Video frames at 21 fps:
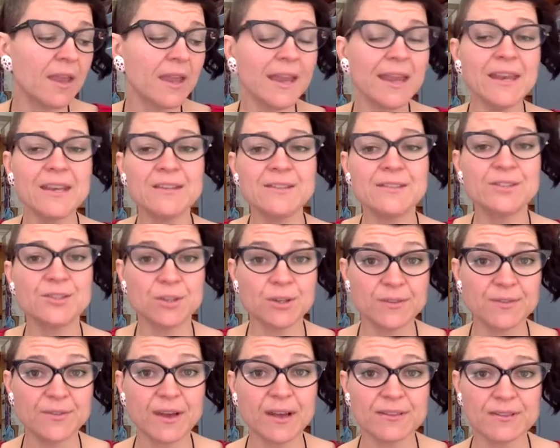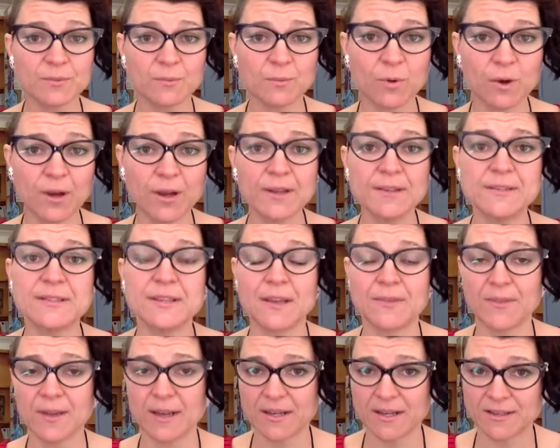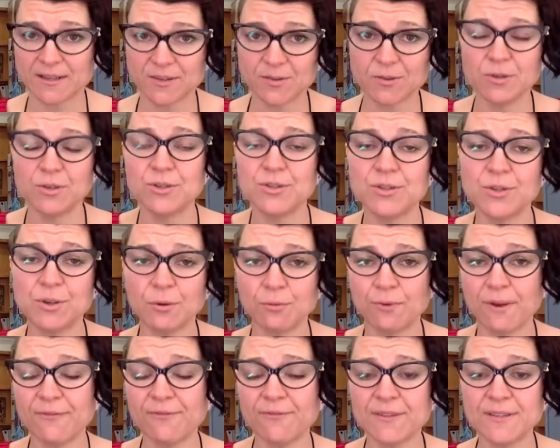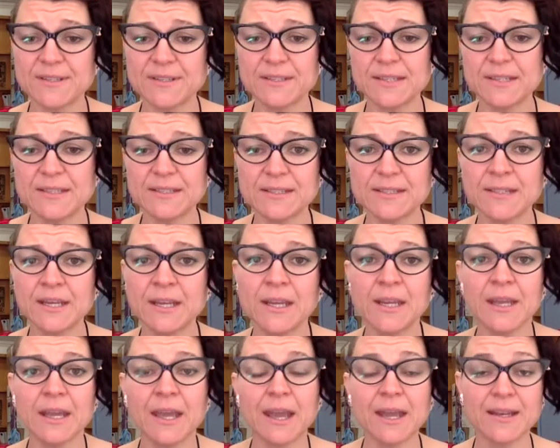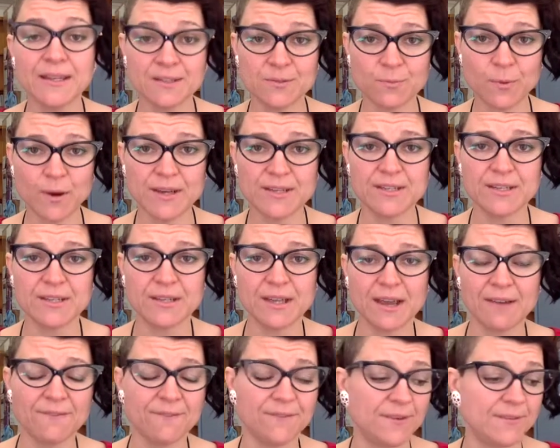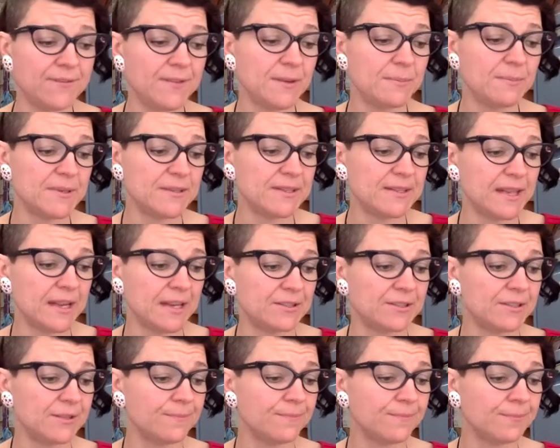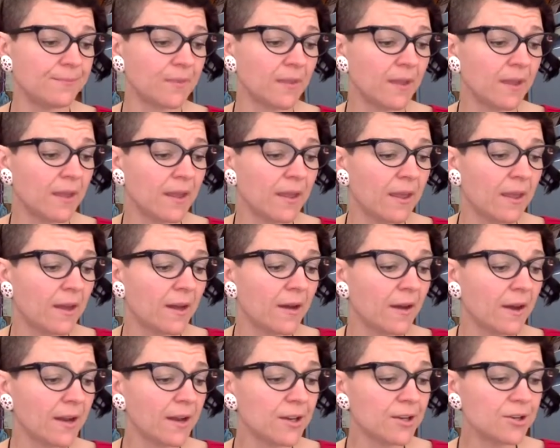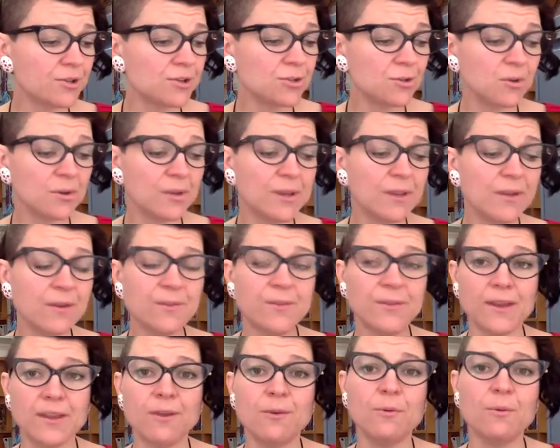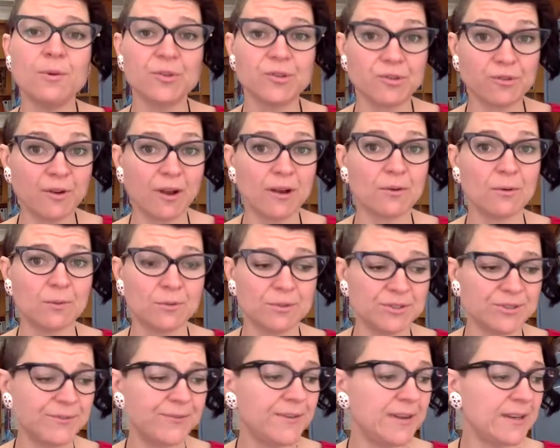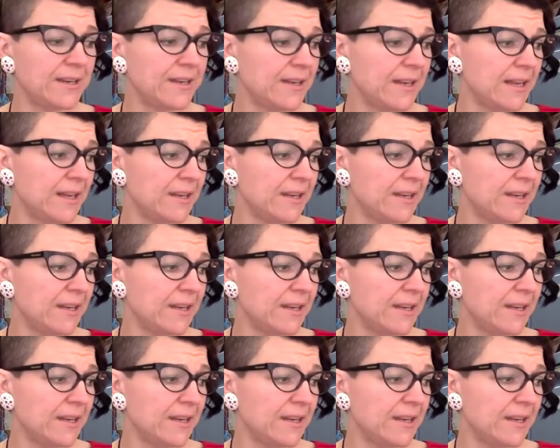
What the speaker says: It is 2,000 words and that excludes your reference list, and it's weighted at 50%. I can assure you that you will struggle to fit it